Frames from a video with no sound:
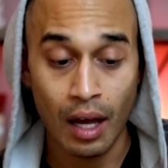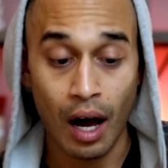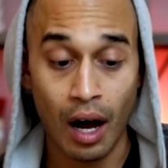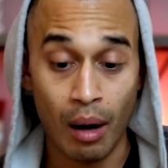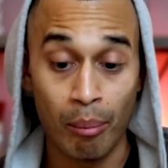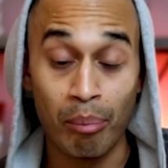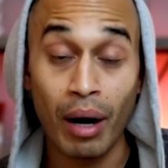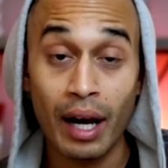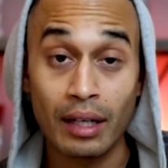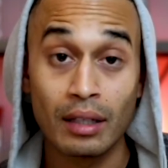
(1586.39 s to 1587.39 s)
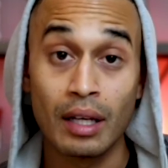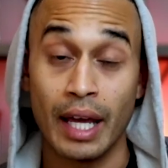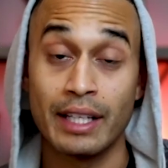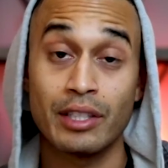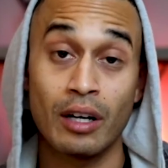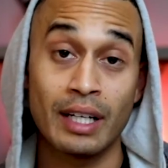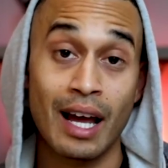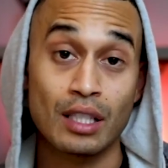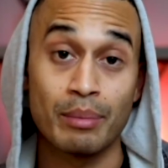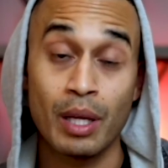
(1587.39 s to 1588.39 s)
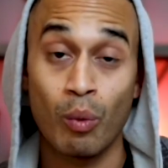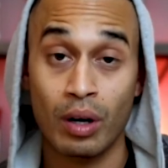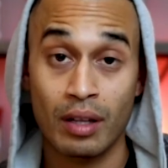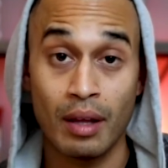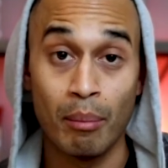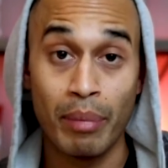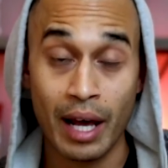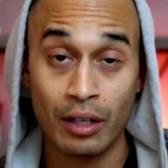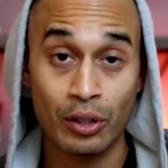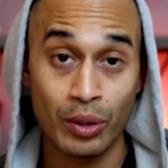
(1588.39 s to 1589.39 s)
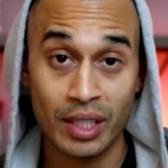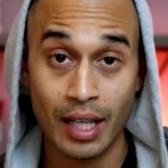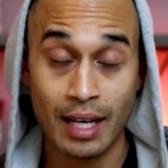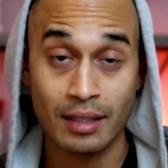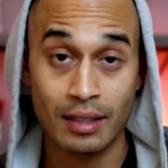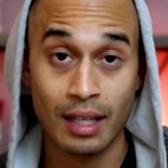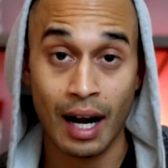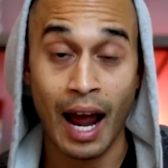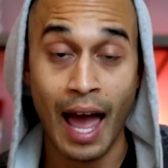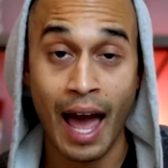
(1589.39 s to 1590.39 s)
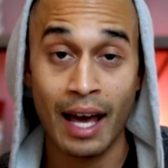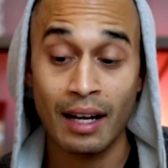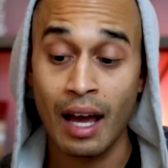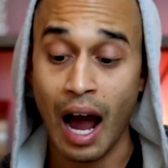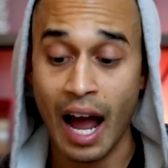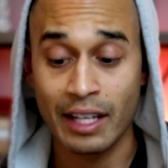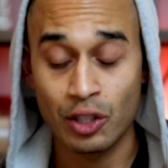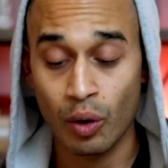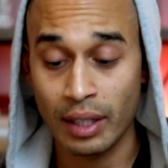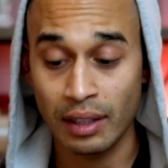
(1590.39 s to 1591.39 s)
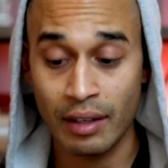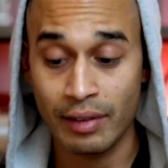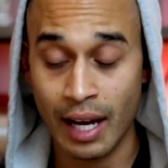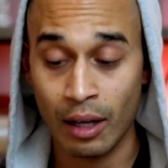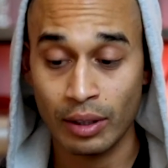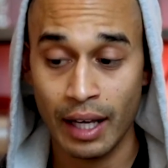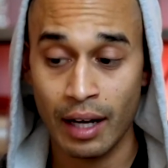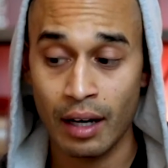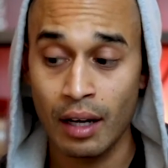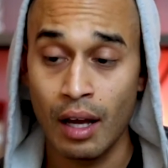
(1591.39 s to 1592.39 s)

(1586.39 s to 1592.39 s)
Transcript: But it turned out to be one of the better duty stations that I had. I enjoyed living out there.